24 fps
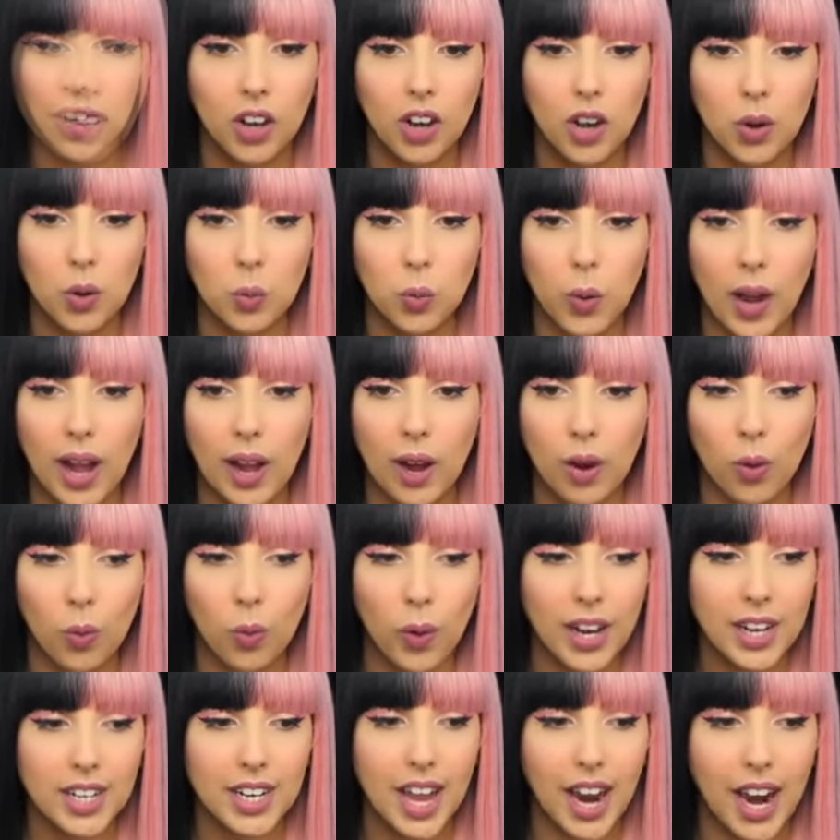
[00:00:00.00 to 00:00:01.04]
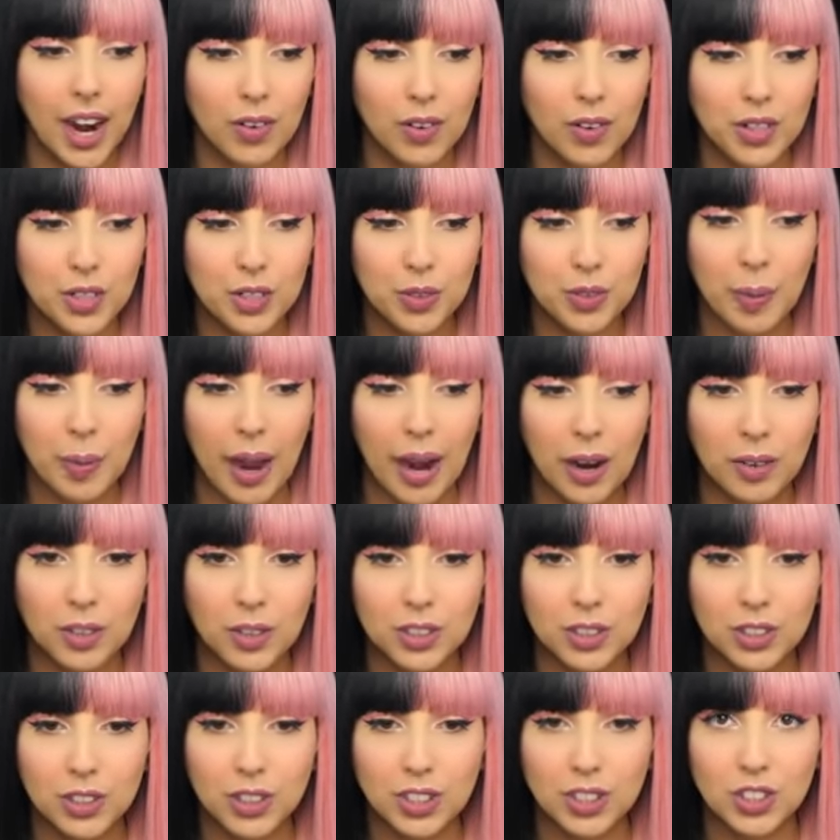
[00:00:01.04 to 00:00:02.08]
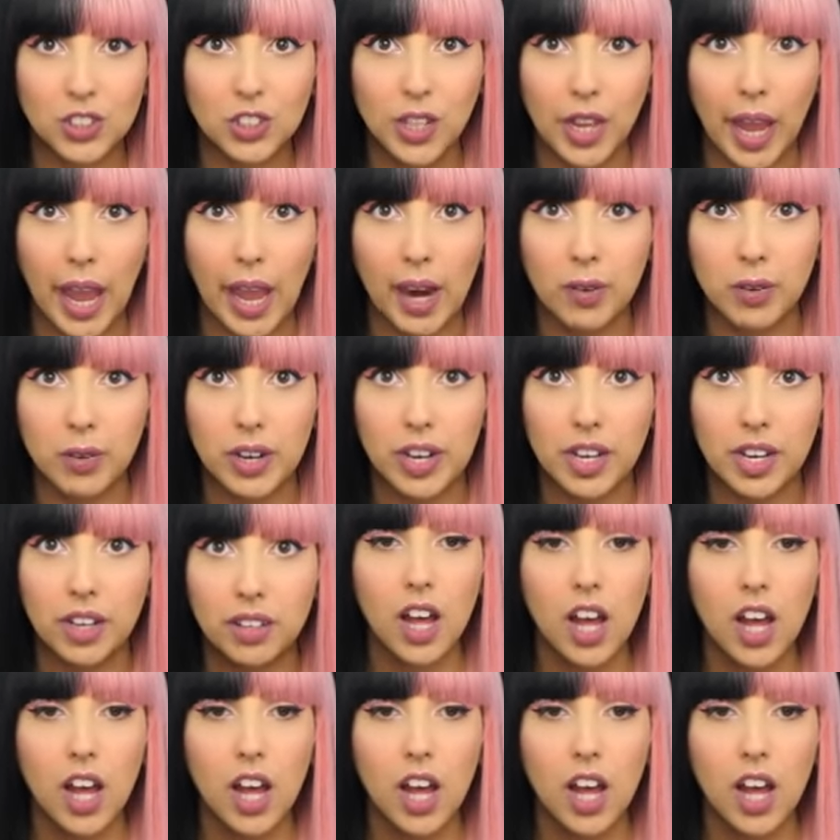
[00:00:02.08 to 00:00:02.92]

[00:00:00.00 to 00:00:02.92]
Oh, wow. Why do Aaron's parents look scary?